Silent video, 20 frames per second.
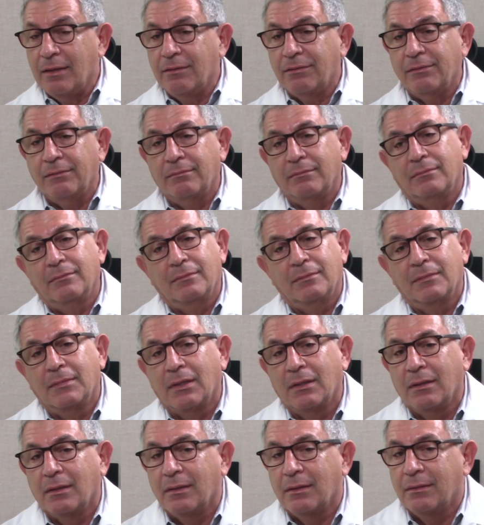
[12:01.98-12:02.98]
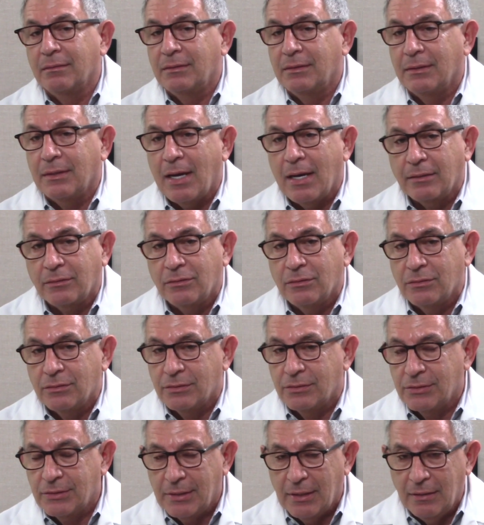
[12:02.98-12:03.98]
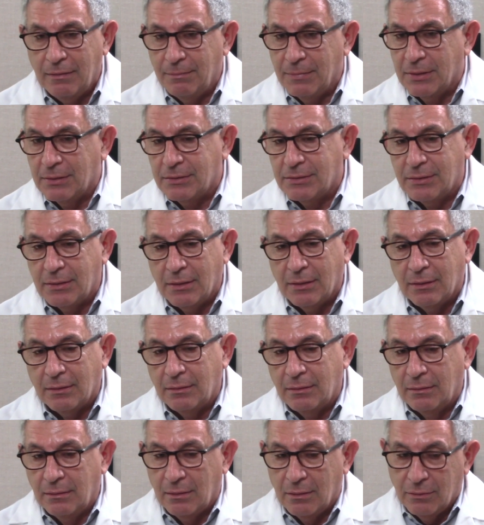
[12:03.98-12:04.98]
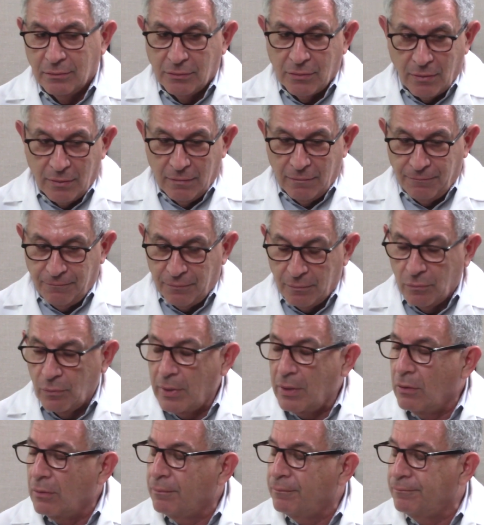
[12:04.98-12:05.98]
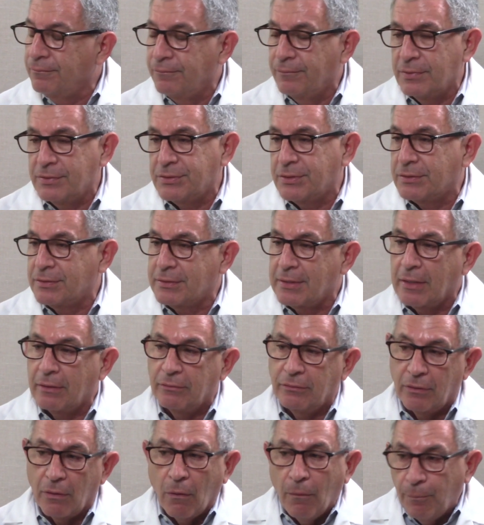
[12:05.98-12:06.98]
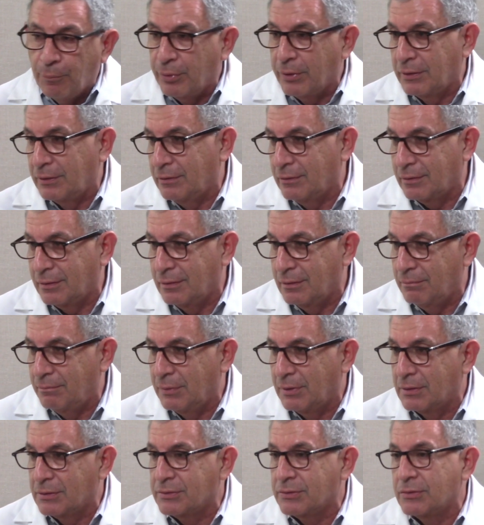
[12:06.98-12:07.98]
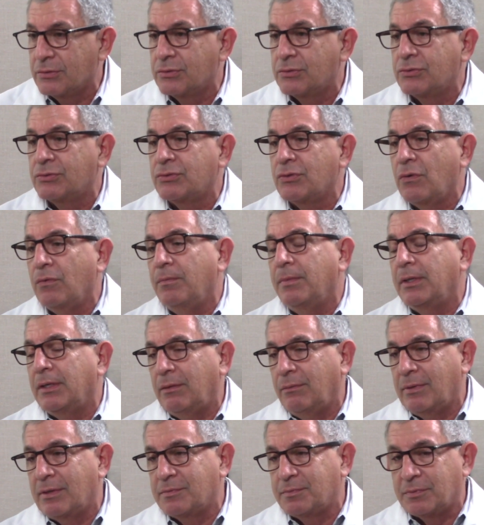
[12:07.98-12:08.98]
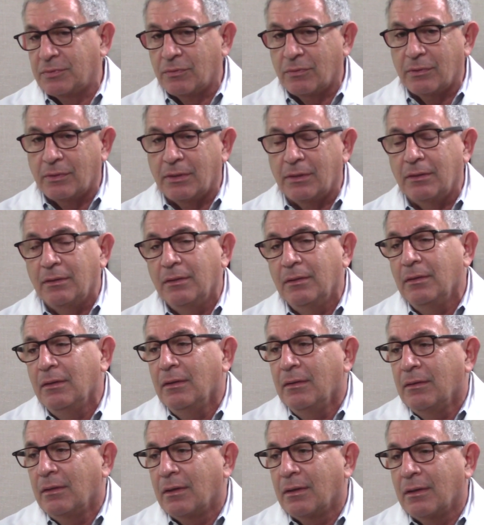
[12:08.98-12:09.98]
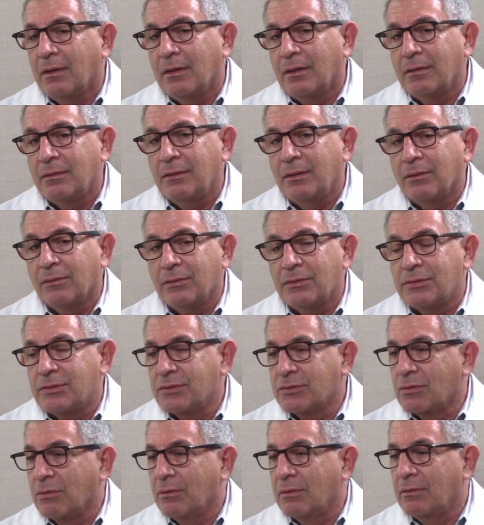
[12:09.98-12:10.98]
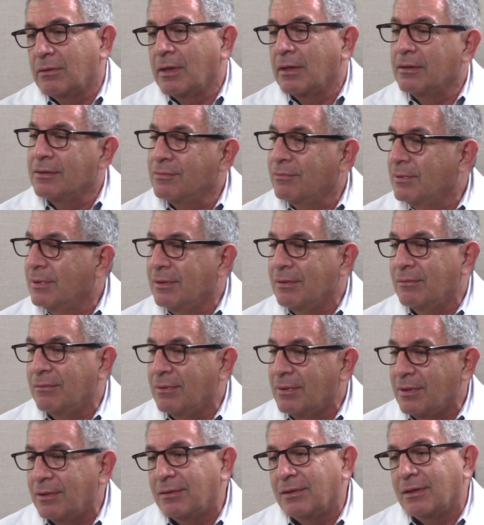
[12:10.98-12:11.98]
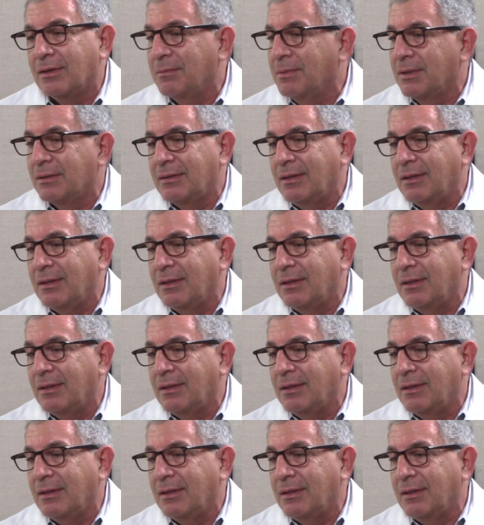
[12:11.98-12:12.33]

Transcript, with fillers: of uh, doctors' statements that you know for well visits now don't bring your kid because there's so many respiratory uh, illnesses going around. What do you what do you think about